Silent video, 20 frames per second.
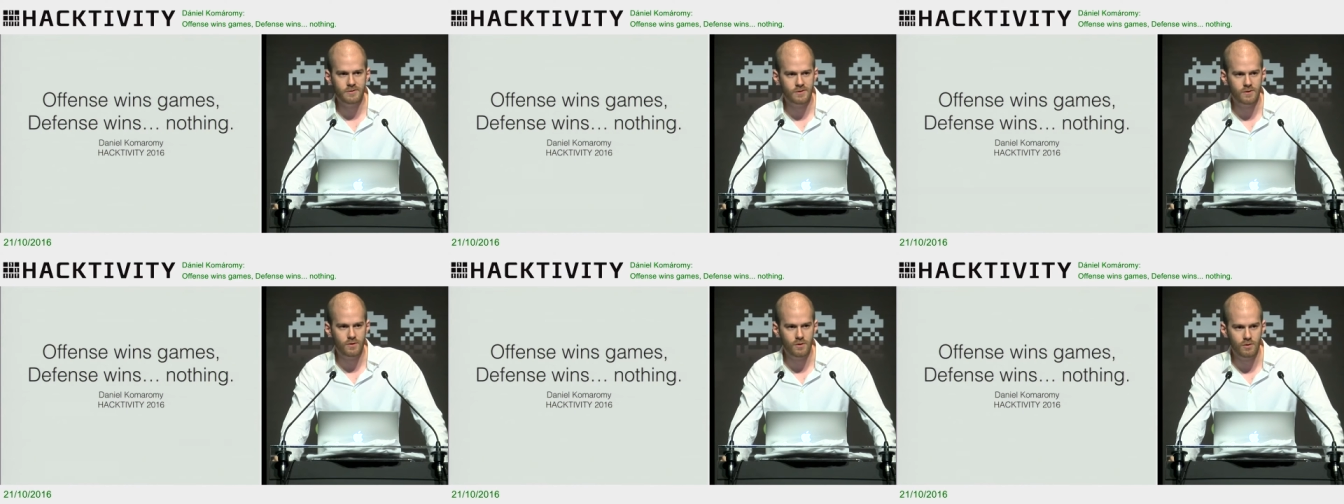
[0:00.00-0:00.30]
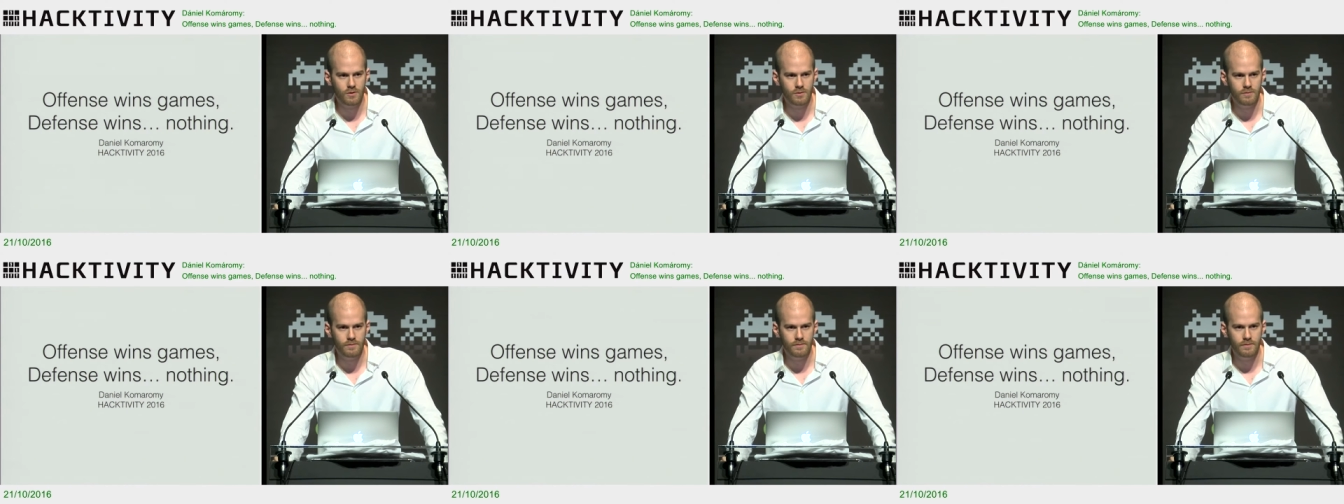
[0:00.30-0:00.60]

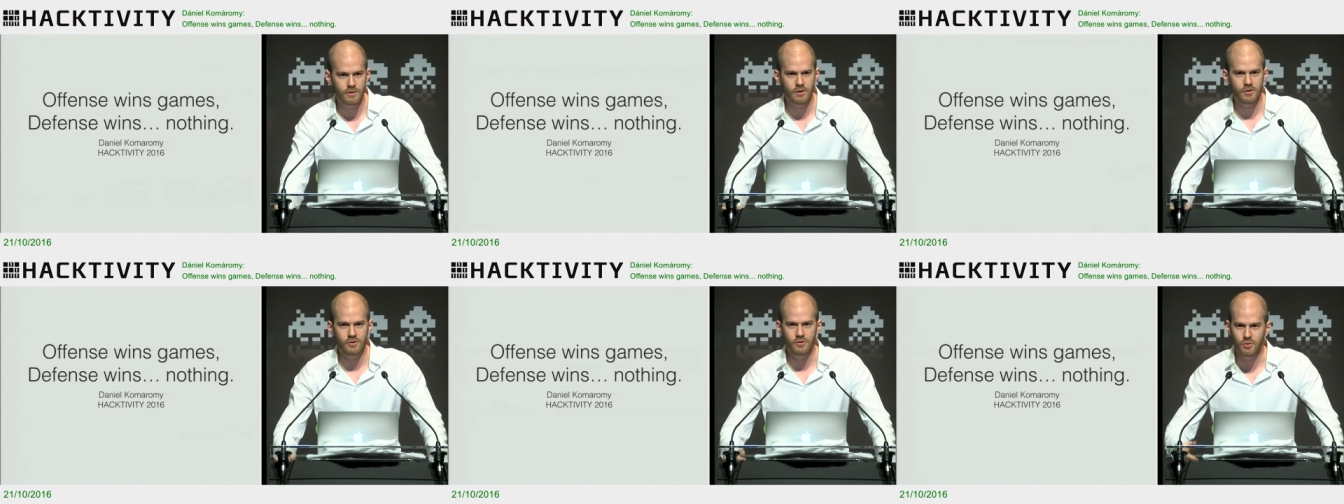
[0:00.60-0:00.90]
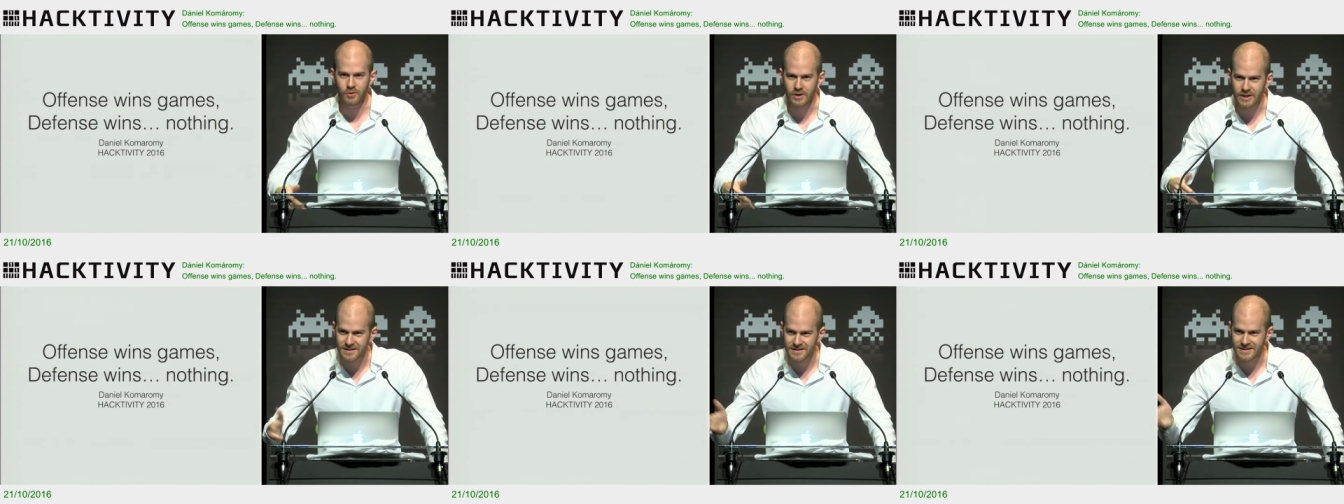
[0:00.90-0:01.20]
so
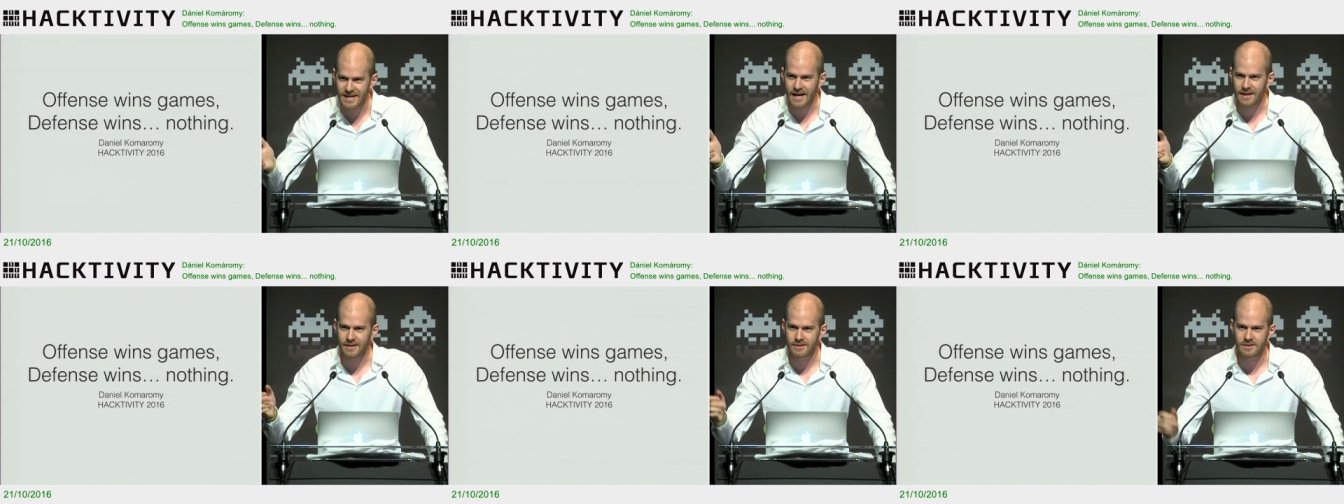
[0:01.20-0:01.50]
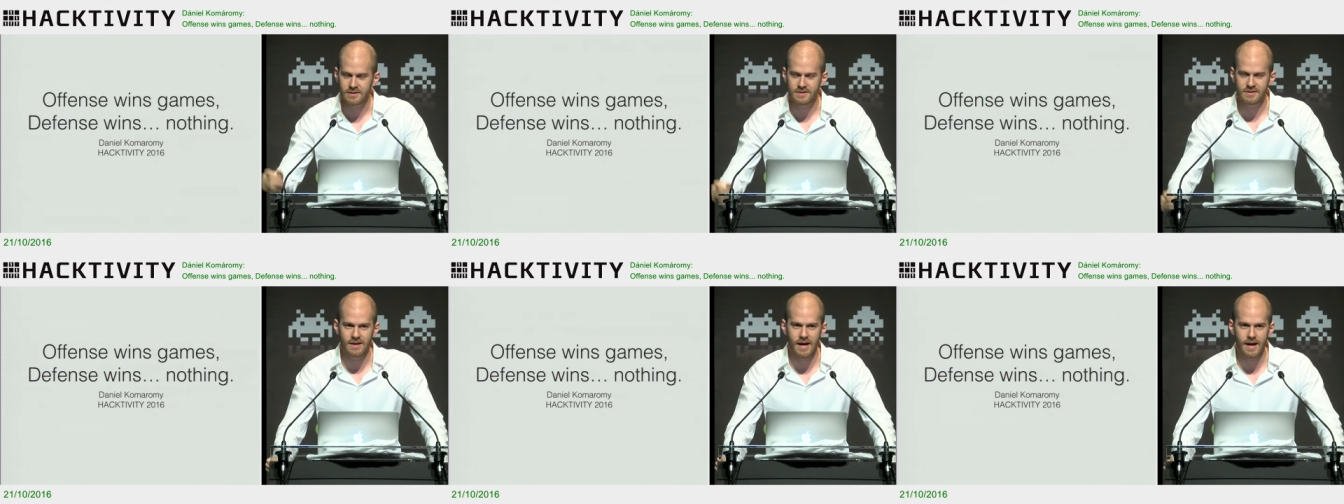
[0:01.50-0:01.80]
doing exactly
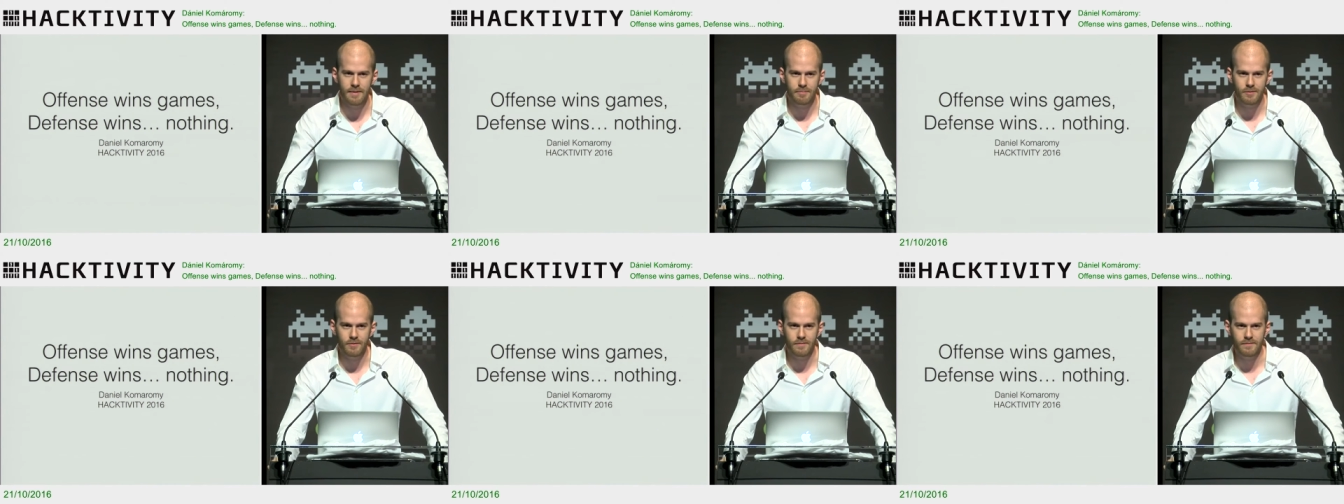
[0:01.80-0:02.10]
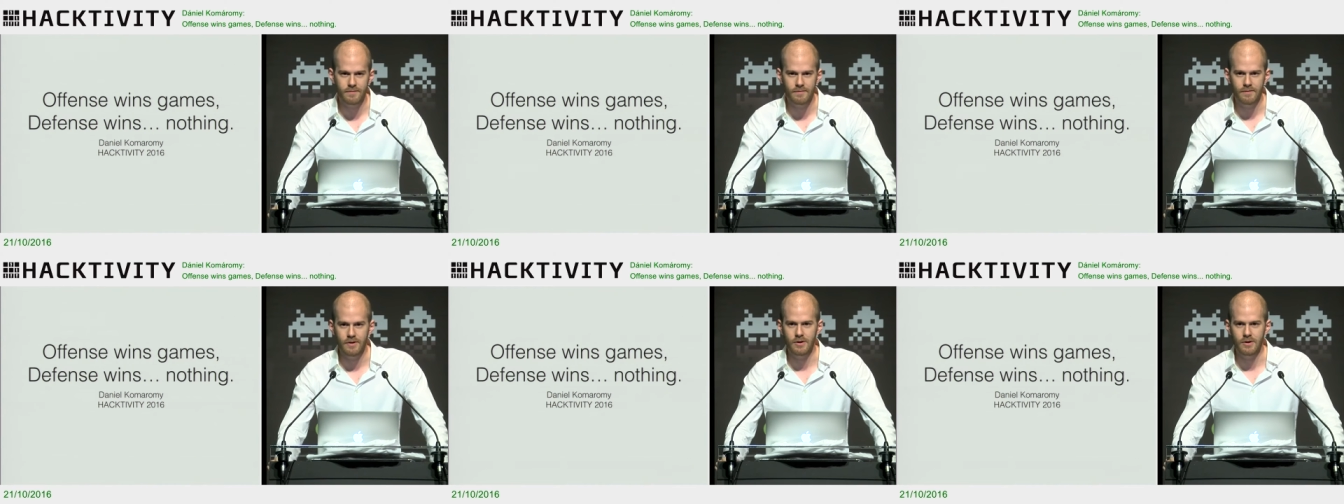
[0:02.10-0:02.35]
this type of